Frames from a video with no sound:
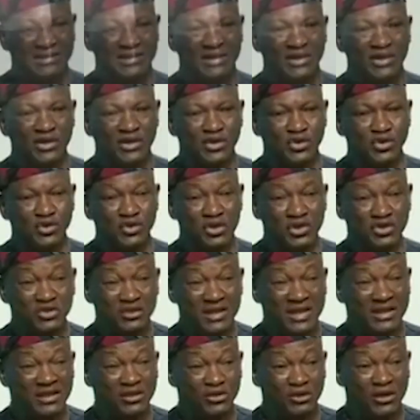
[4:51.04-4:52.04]
You need to
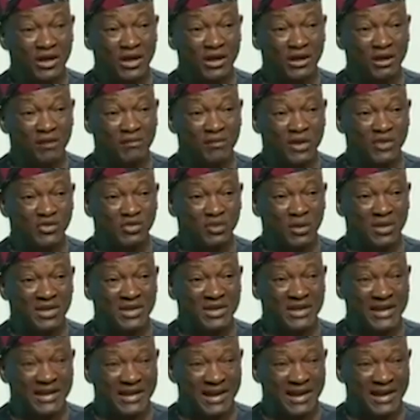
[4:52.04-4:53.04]
get the local governments
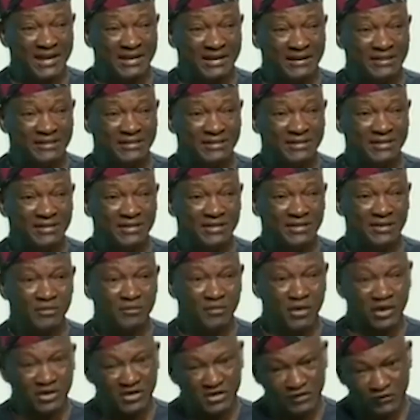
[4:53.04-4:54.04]
working again.
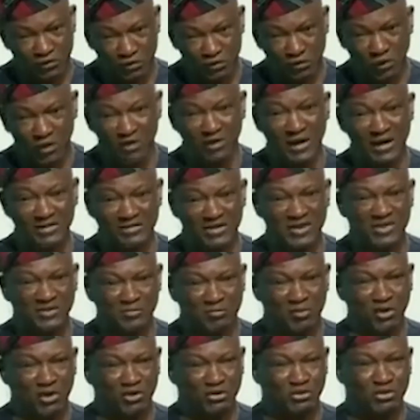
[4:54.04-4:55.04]
Because if you want to address
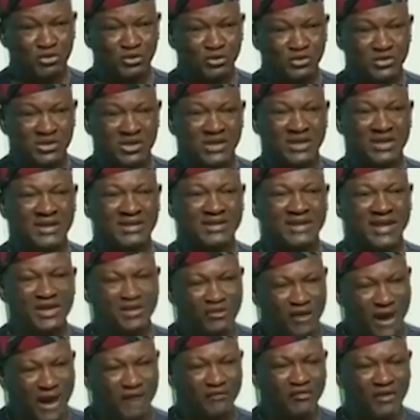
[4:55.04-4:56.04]
potholes, then you
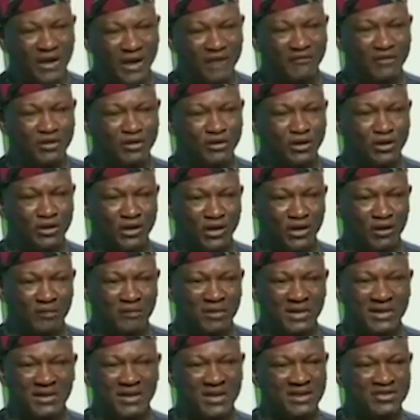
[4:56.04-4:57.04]
have to have a local
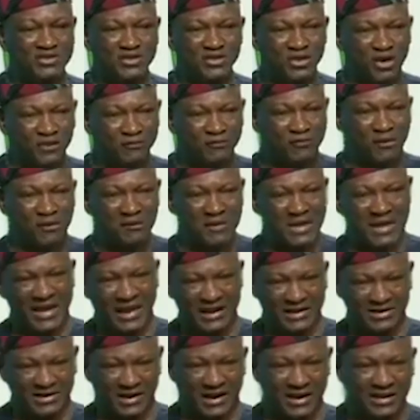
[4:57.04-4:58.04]
government. It's not from
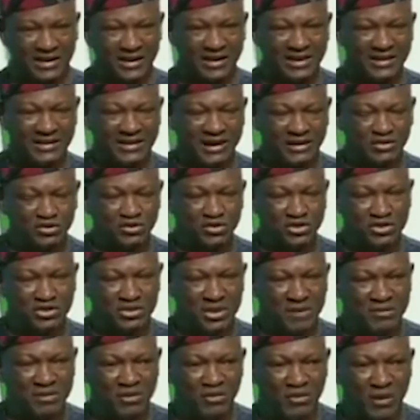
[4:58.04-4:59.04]
Ikeja that you
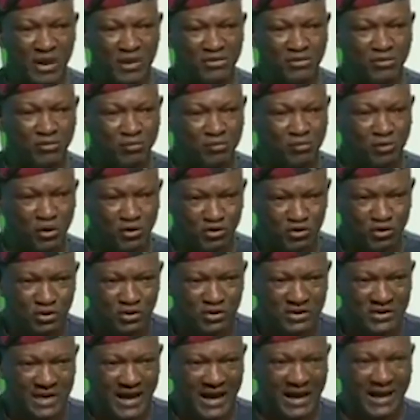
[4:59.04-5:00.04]
determine where
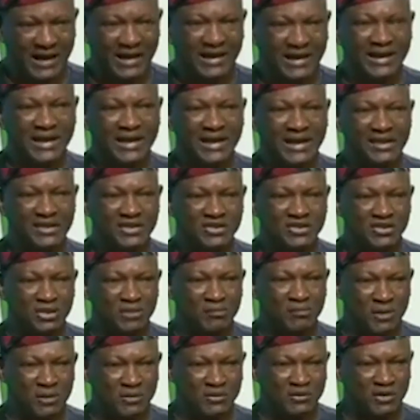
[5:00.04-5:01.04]
potholes are in the
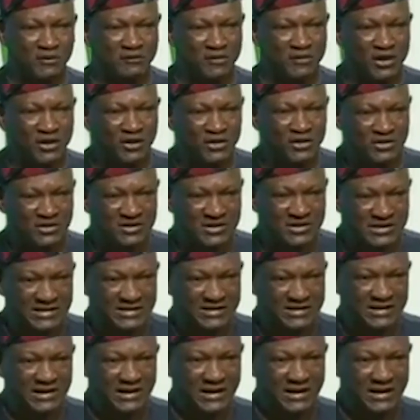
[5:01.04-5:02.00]
suburbs of Lagos State.